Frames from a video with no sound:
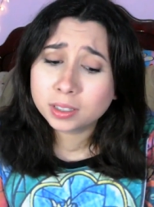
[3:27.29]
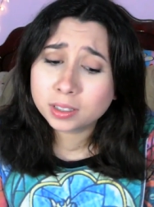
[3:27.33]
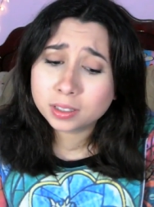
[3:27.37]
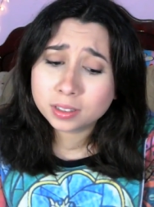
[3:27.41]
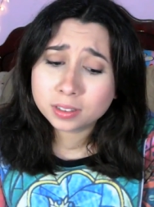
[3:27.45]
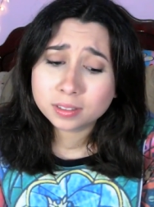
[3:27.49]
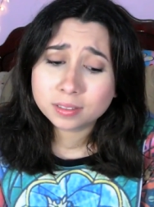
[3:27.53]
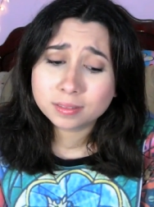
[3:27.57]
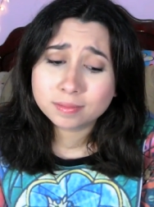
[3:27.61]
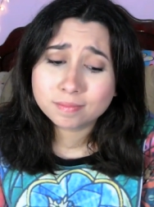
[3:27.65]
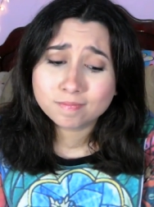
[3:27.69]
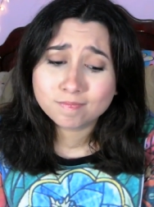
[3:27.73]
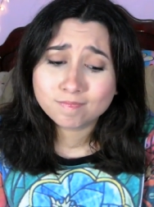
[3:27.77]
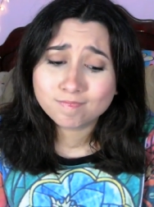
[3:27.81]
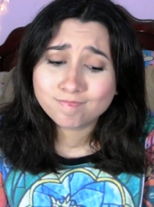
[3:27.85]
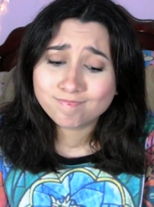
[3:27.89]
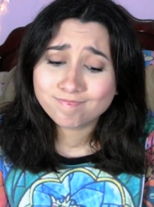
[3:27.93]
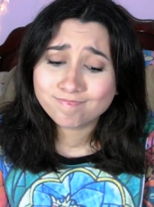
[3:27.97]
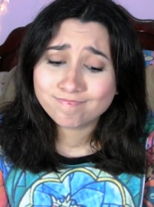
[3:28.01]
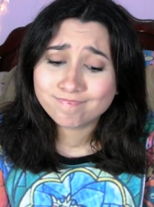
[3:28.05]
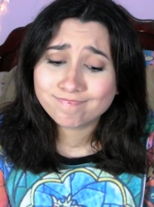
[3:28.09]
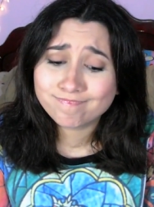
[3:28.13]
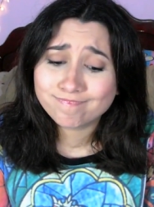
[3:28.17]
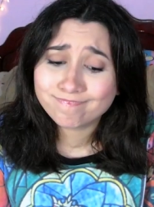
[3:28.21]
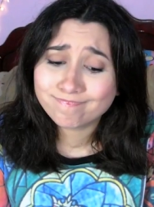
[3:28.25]
I don't
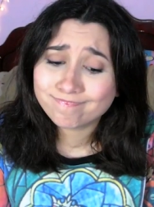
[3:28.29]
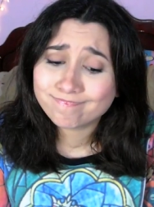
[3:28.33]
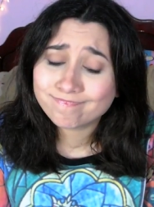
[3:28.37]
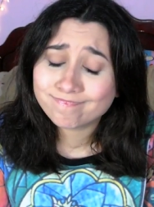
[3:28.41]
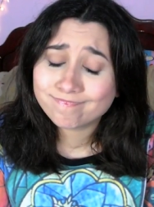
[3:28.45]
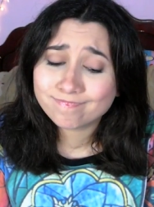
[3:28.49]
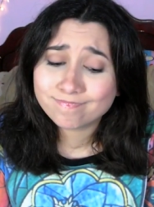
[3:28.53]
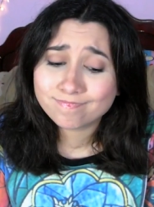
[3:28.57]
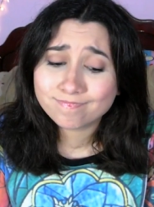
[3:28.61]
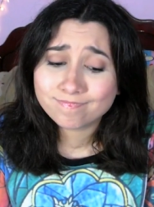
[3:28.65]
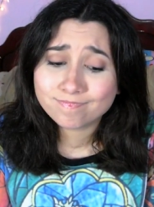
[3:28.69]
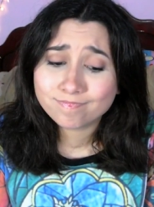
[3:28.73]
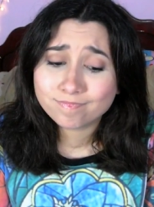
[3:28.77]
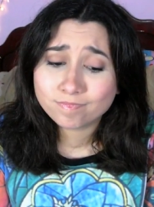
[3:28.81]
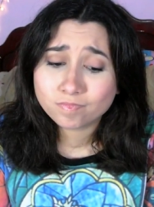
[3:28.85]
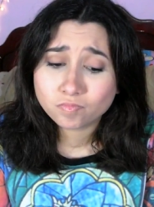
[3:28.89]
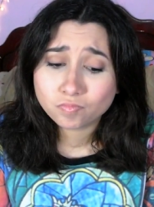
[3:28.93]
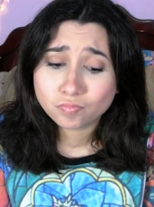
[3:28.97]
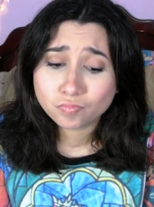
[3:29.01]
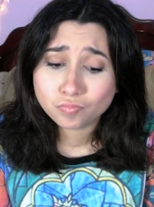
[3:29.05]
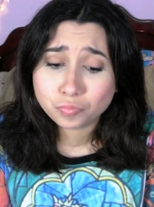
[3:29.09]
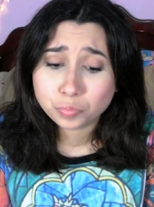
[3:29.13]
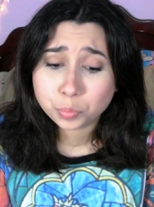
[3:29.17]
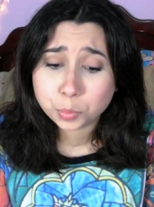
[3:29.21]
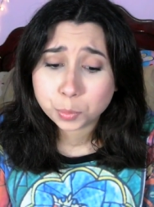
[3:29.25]
appreciate that because you look like
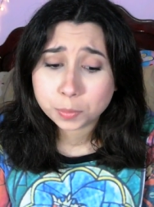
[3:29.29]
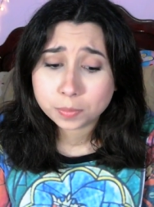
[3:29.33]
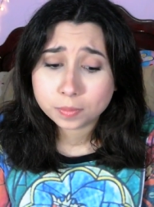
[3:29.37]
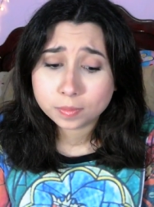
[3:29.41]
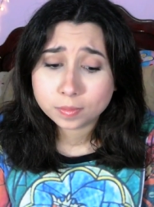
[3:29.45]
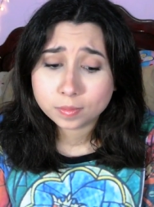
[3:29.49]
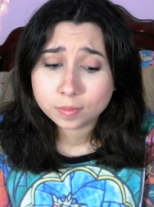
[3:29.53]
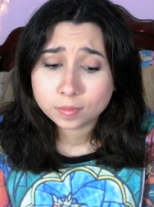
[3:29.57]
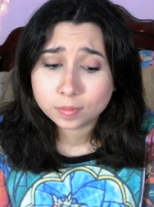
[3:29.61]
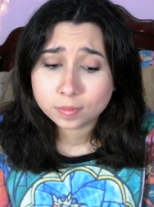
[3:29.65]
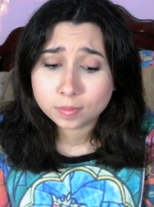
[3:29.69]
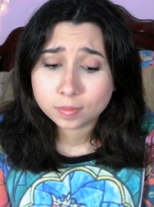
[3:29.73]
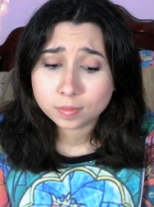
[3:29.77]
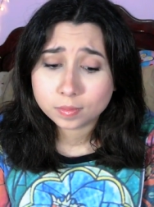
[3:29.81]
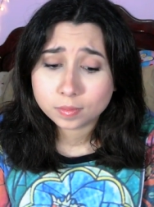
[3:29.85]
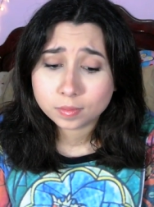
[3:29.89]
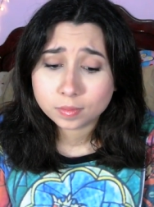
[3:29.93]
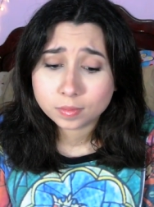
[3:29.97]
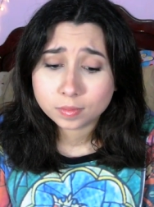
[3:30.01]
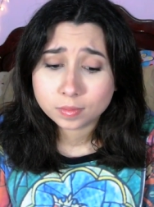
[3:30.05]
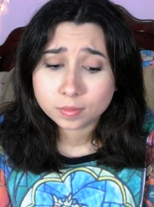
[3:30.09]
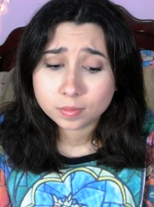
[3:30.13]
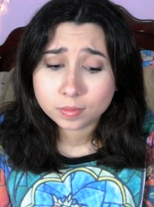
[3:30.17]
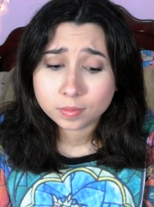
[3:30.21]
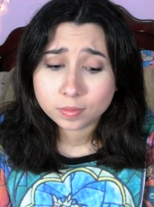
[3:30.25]
a potato on a shit
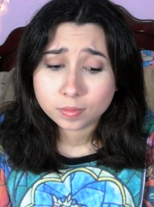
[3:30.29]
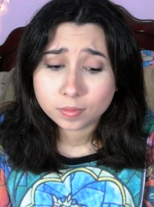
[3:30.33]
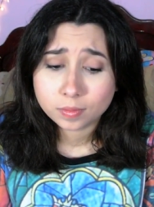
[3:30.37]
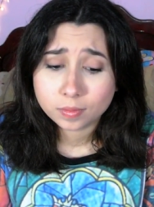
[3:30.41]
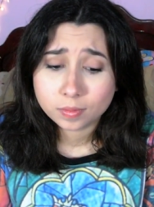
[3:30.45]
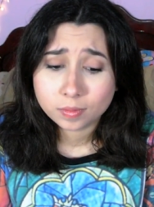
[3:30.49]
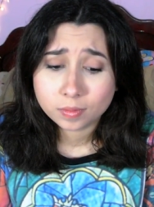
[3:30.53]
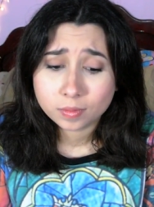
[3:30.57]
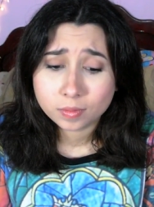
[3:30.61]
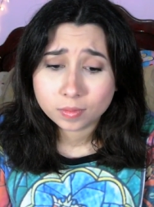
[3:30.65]
casserole.